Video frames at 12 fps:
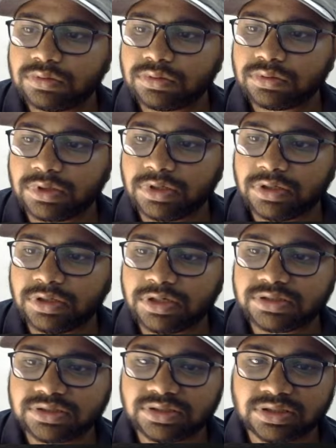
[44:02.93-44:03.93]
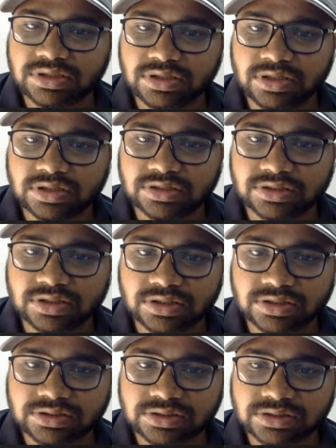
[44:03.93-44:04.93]
and let's increase the
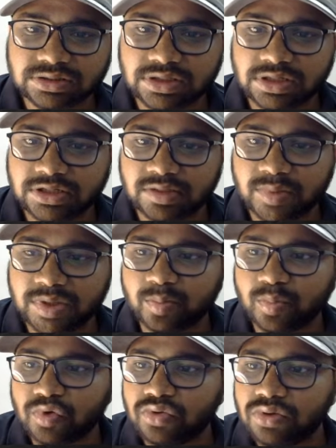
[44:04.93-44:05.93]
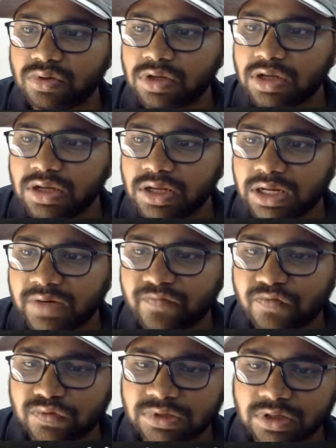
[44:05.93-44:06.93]
distance a little bit more. And
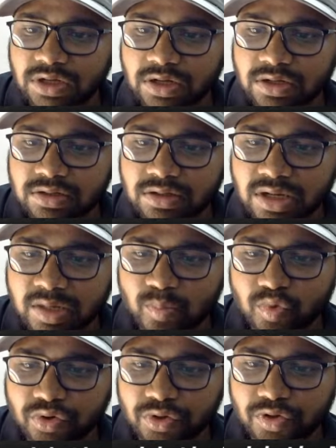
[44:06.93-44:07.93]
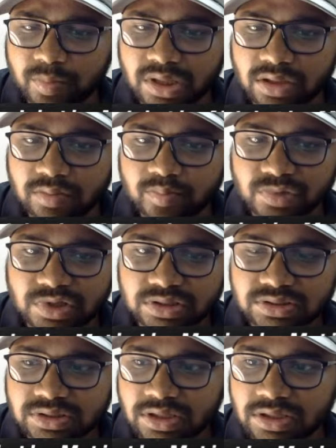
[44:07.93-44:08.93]
for the color, I'm going to pick up
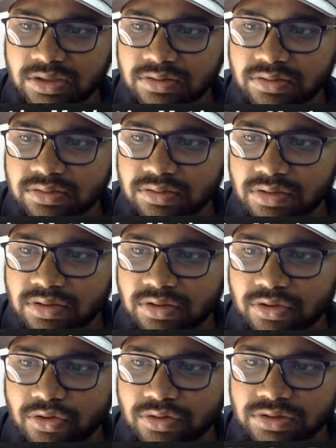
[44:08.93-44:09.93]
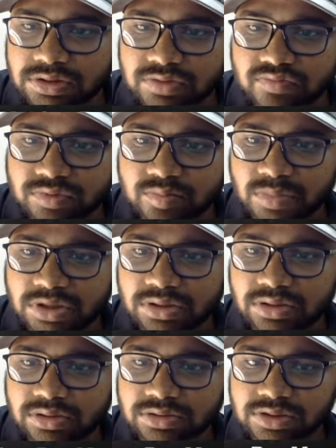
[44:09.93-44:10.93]
this color, not this one, but
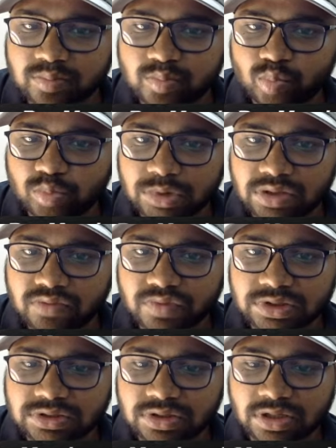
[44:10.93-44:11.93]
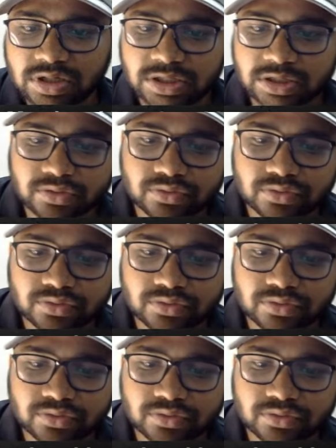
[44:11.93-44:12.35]
something which is related to